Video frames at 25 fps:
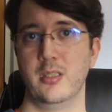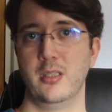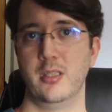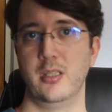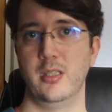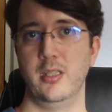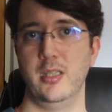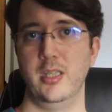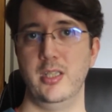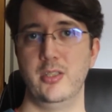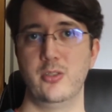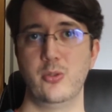
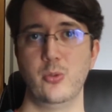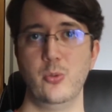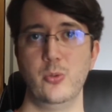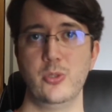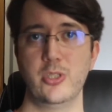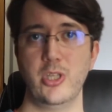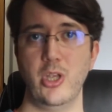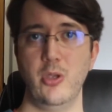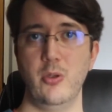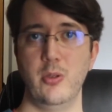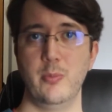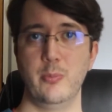It's
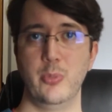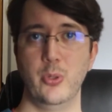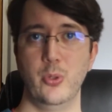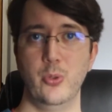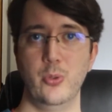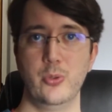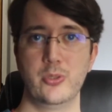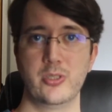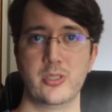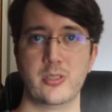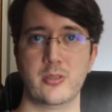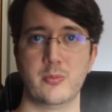also
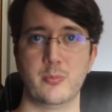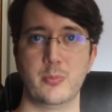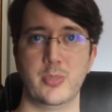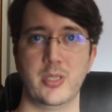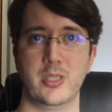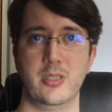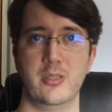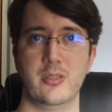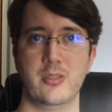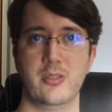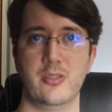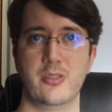important
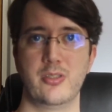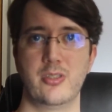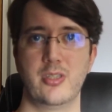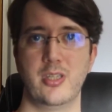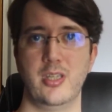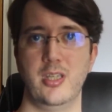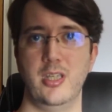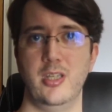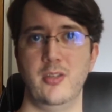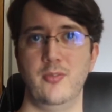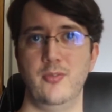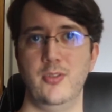because
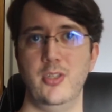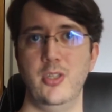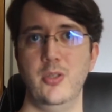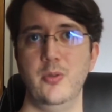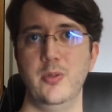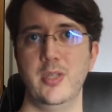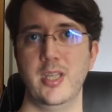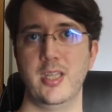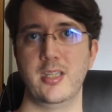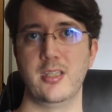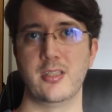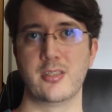if you
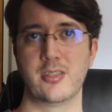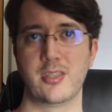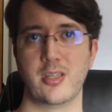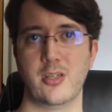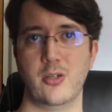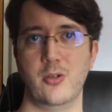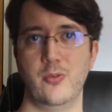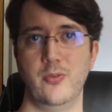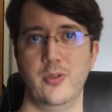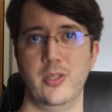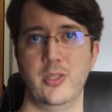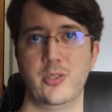get
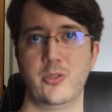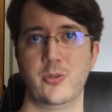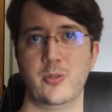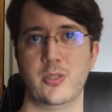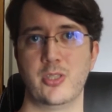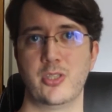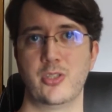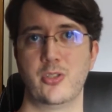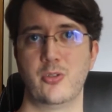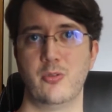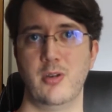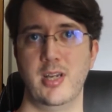yourself into a
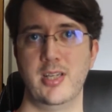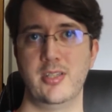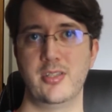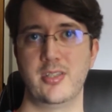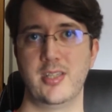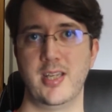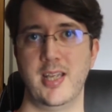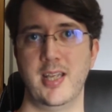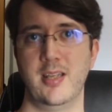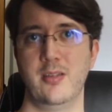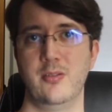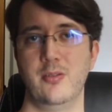stressed
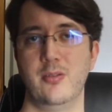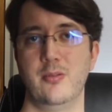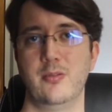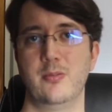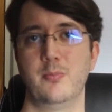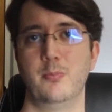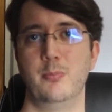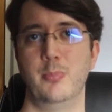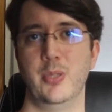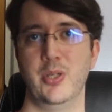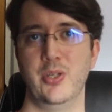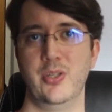out,
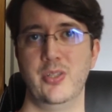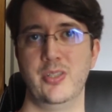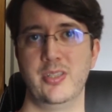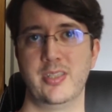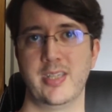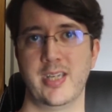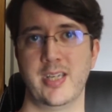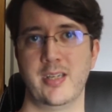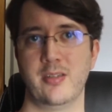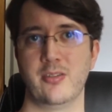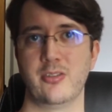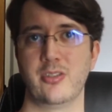burnt
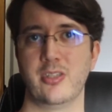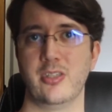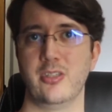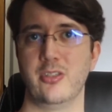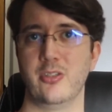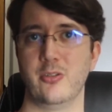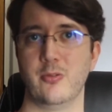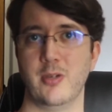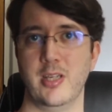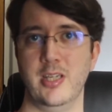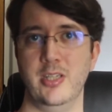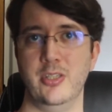out
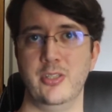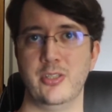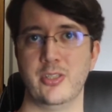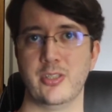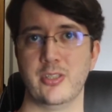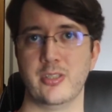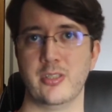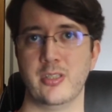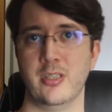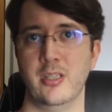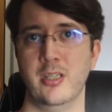situation,